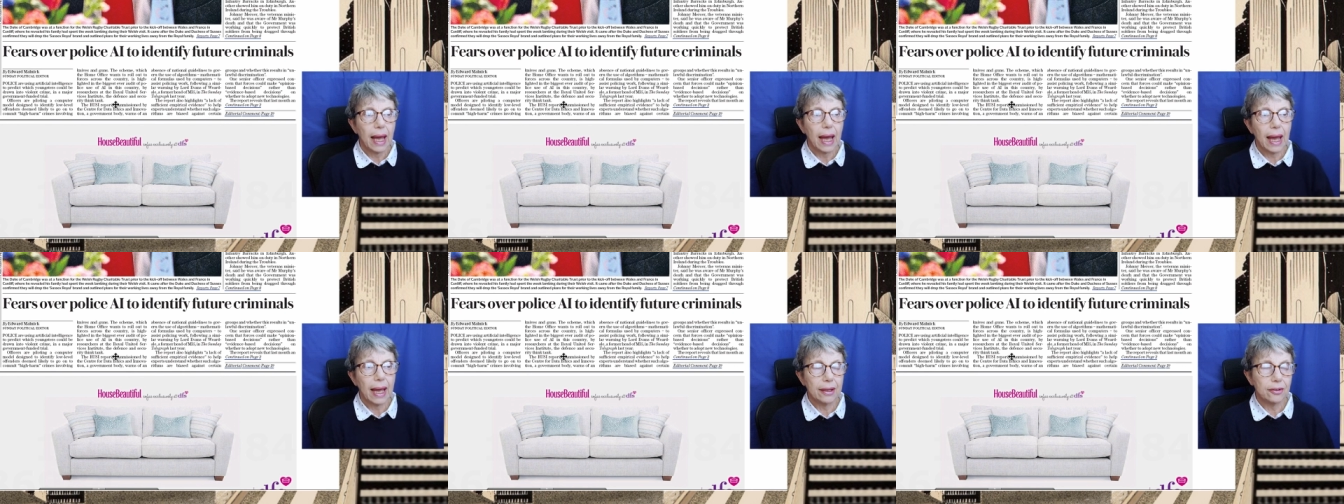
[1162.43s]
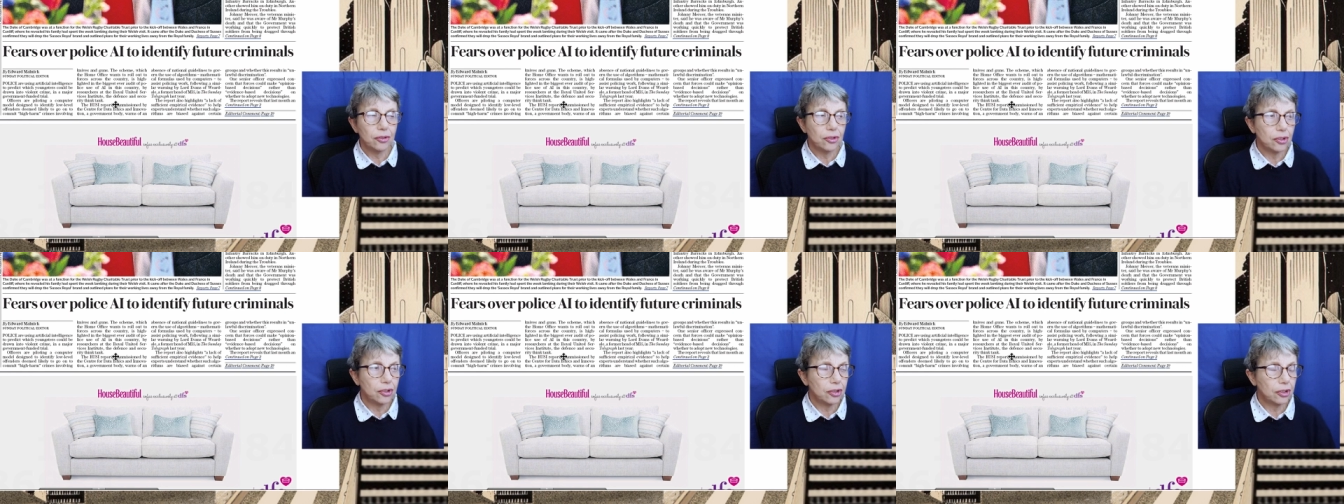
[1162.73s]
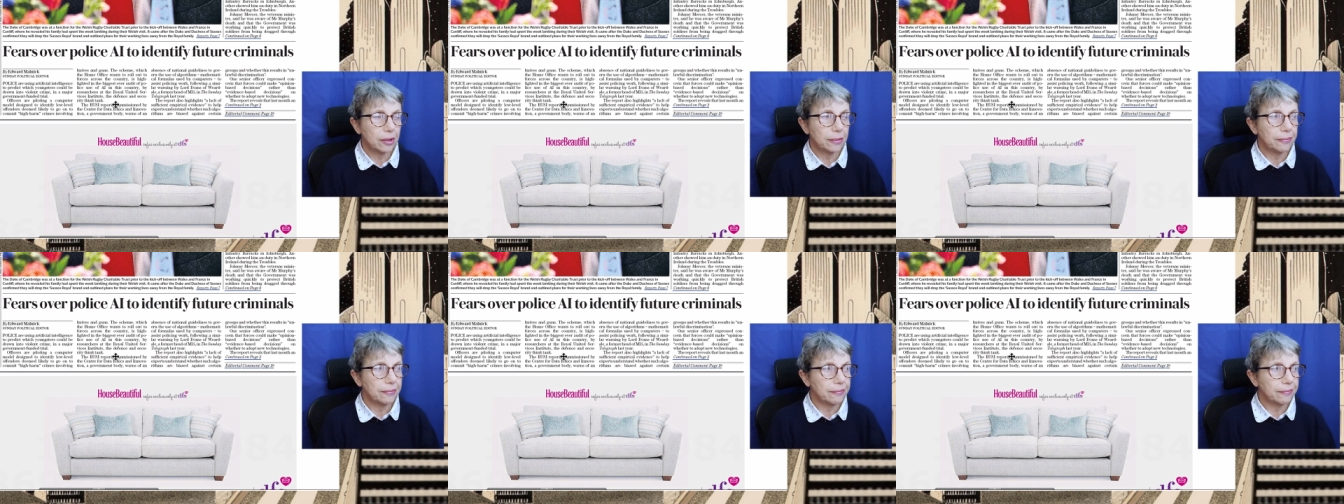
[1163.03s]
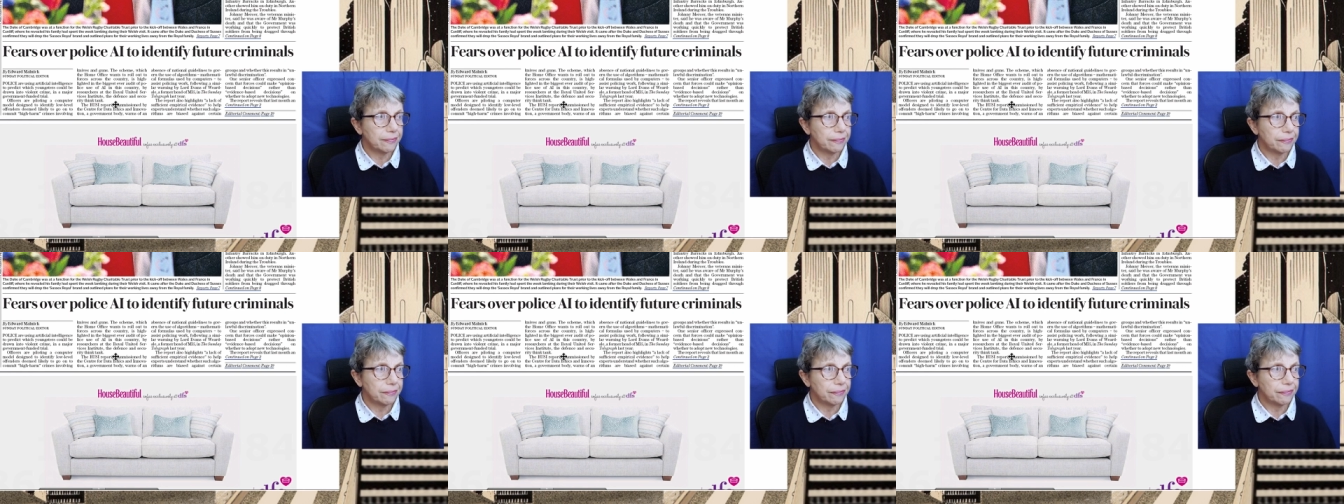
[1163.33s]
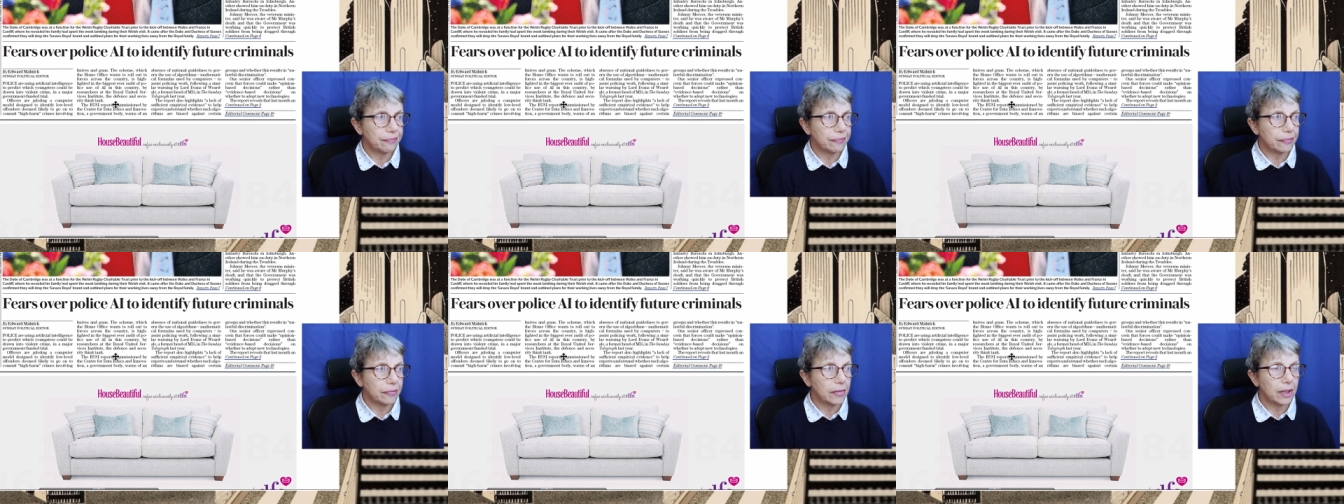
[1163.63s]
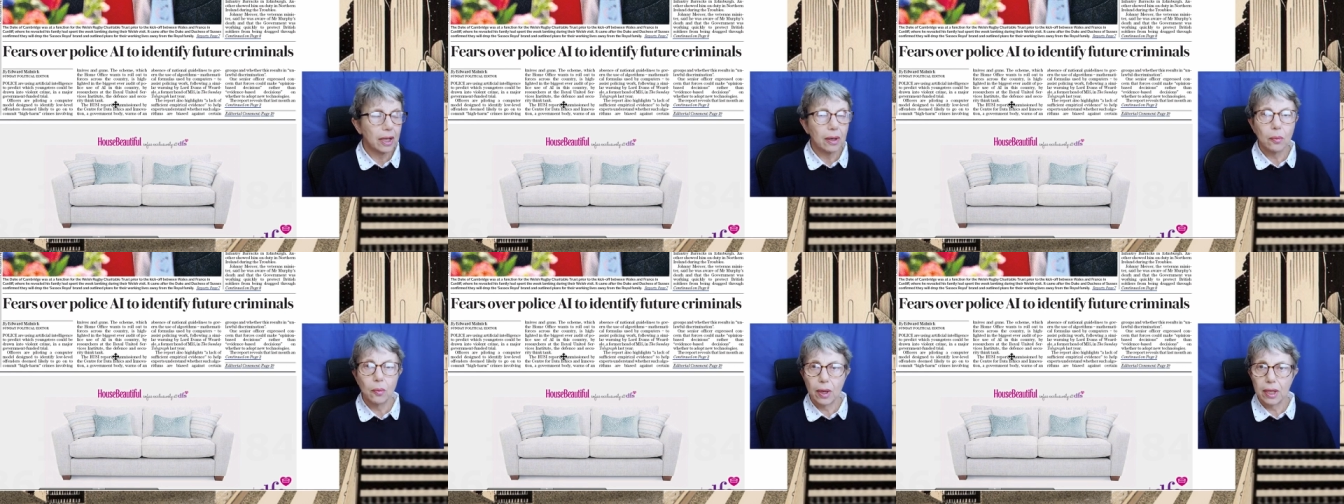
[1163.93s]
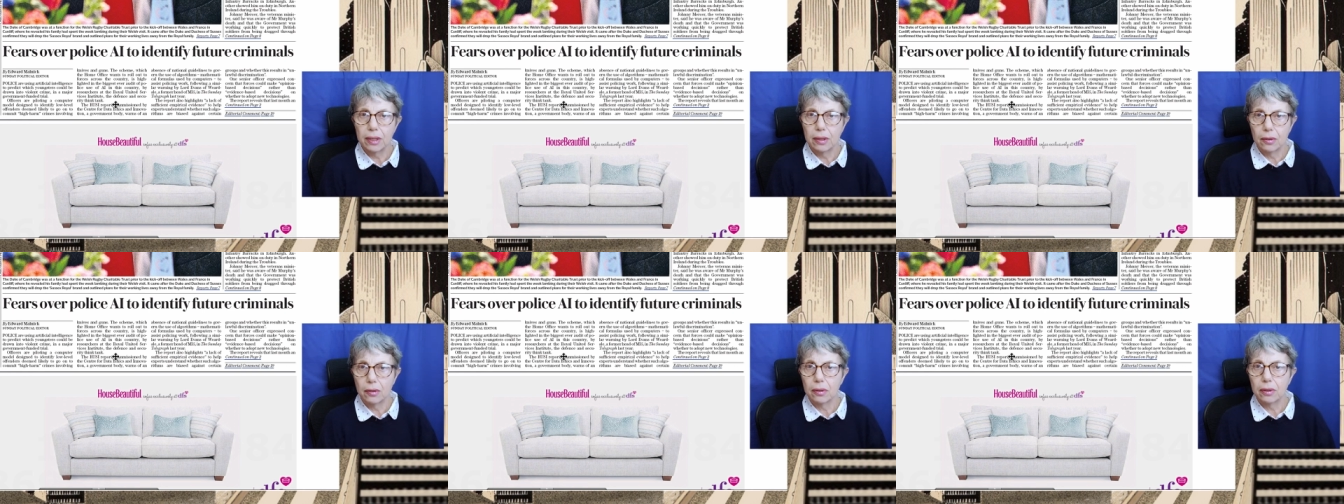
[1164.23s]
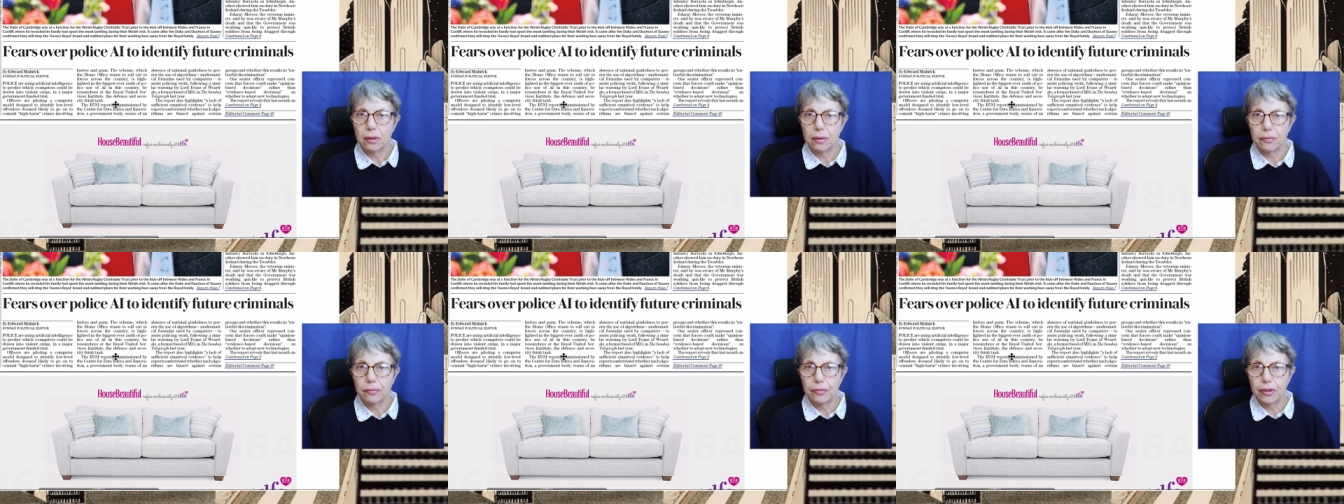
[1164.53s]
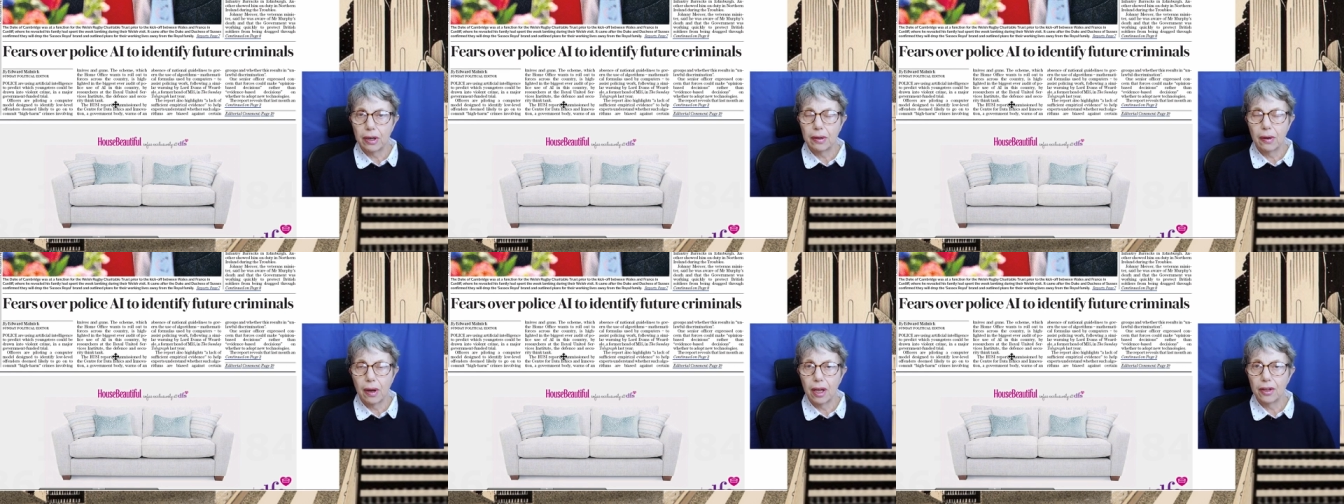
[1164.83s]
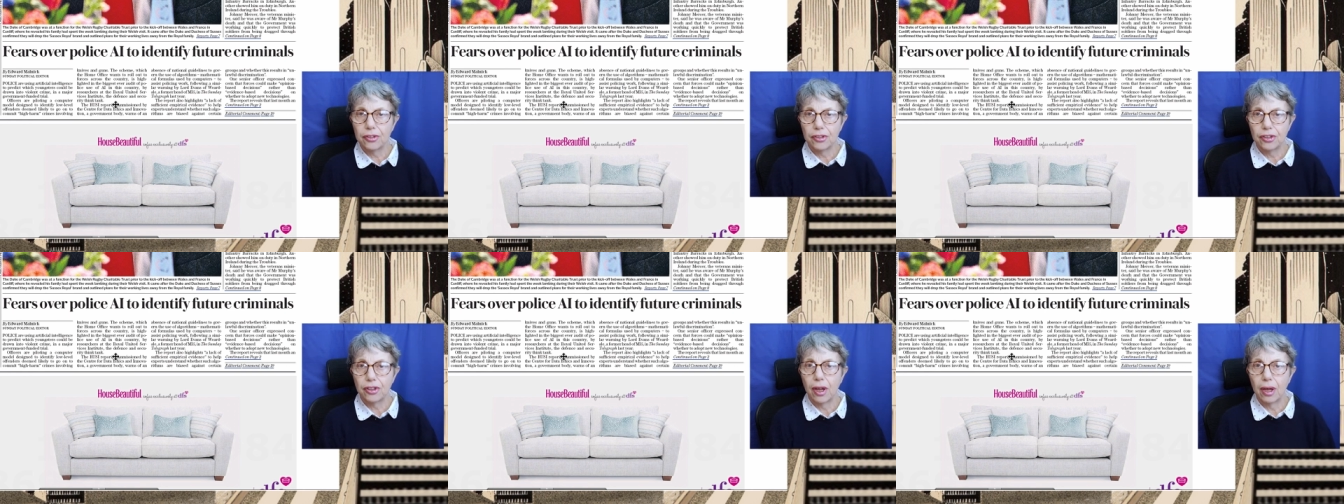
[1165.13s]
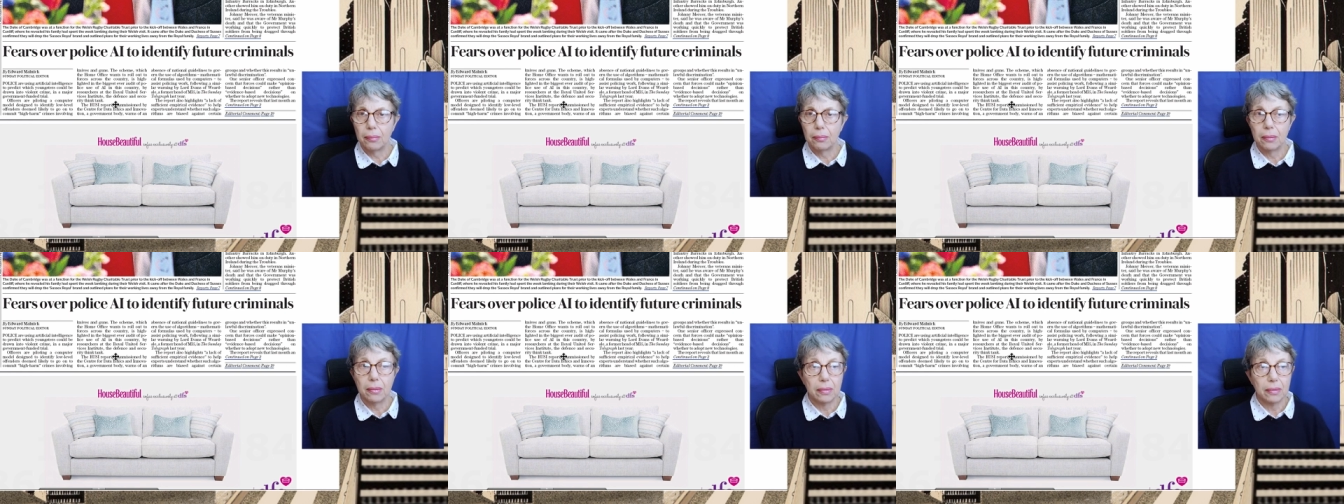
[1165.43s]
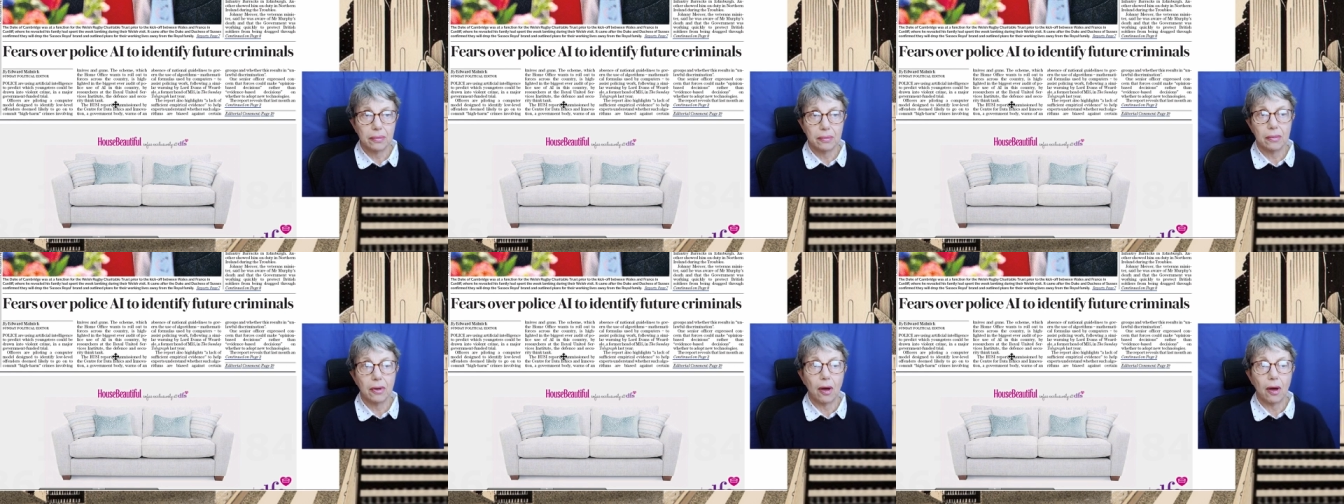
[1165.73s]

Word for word: And, well, look, there are some,